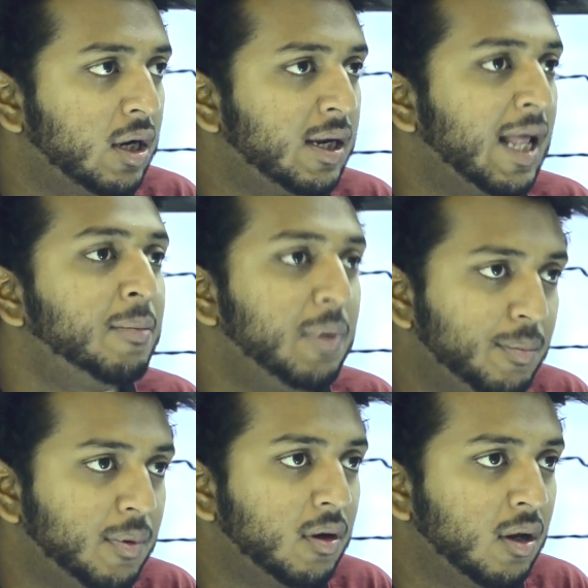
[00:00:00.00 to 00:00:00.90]
tell
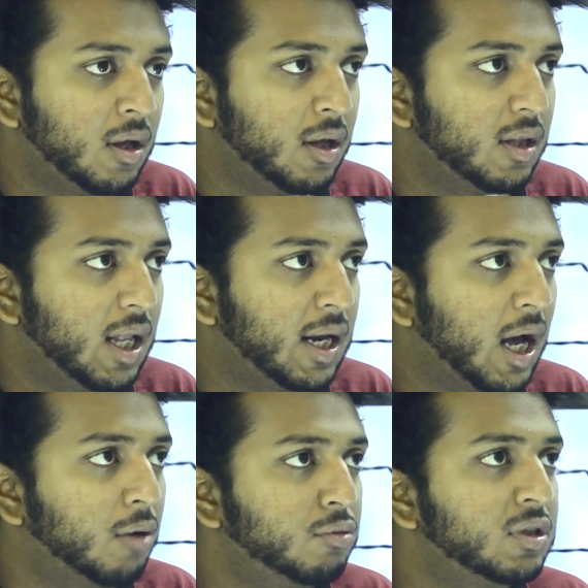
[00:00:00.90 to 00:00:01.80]
people that
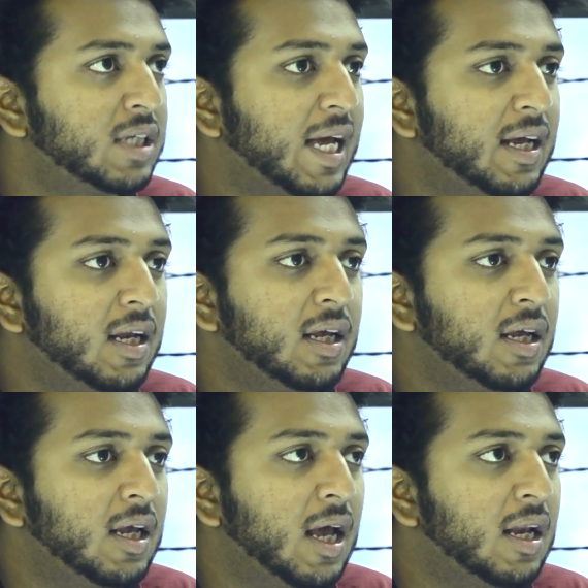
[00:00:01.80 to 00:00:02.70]
how
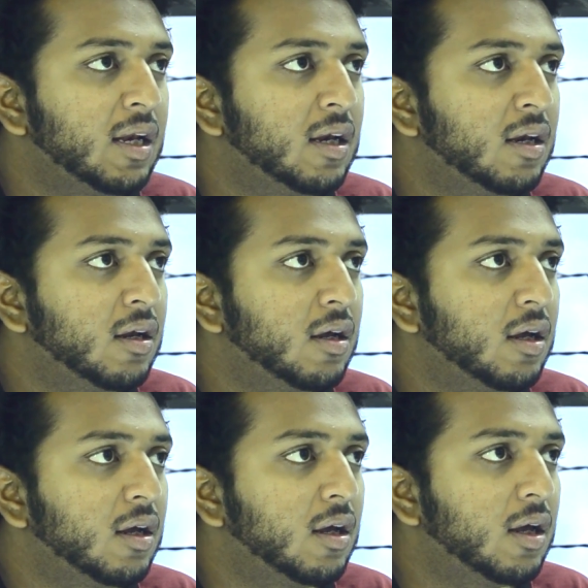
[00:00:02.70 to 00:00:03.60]
cycling can
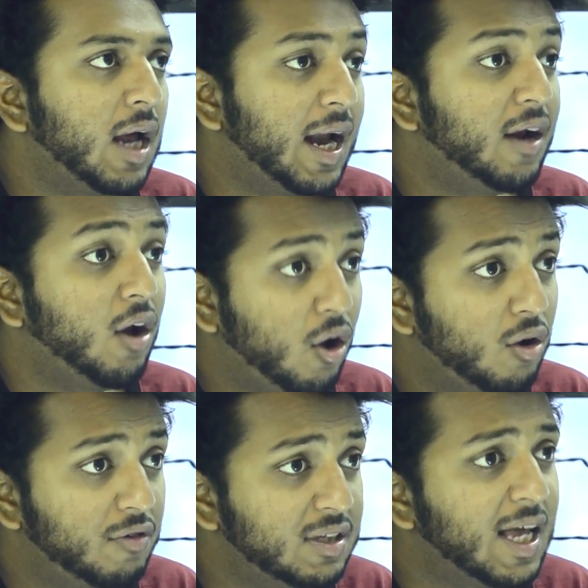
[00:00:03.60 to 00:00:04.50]
and
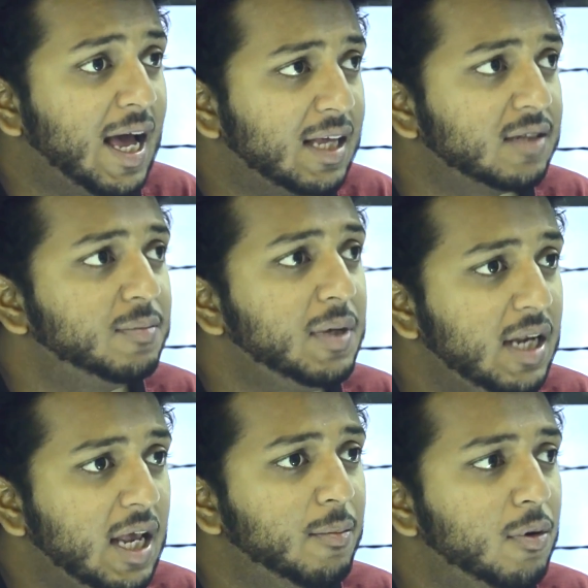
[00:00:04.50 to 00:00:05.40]
always has
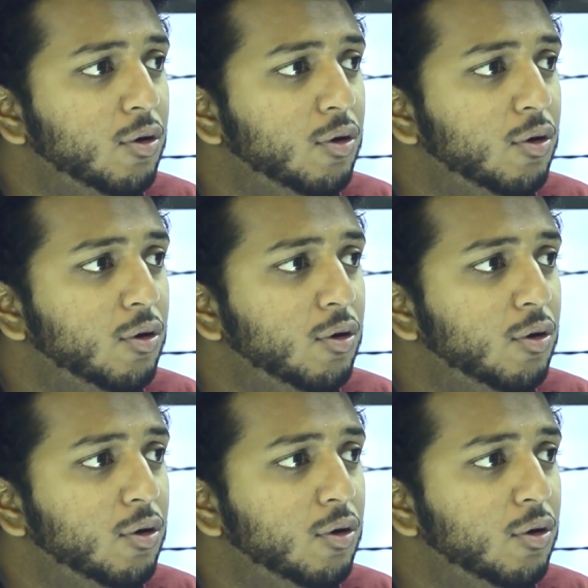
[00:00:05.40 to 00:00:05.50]
been able